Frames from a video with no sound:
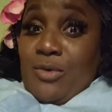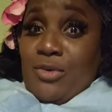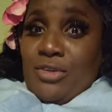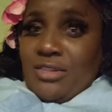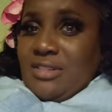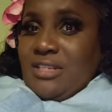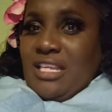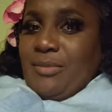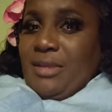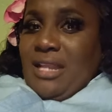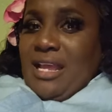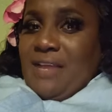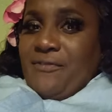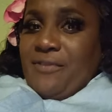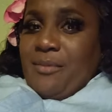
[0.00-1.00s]
When you see it, I
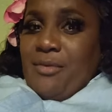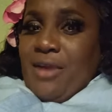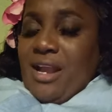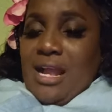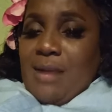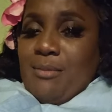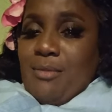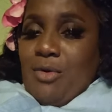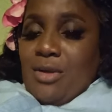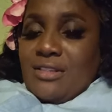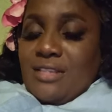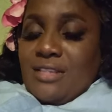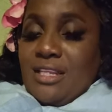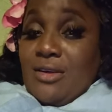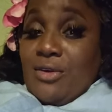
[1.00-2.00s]
have to brag and
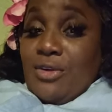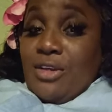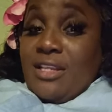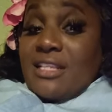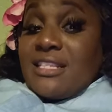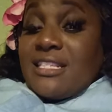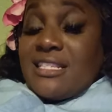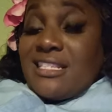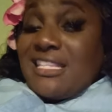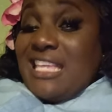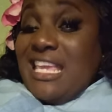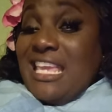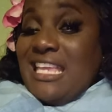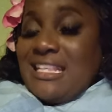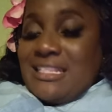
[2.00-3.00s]
boast, you know, did
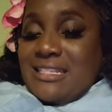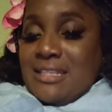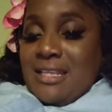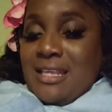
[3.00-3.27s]
see it.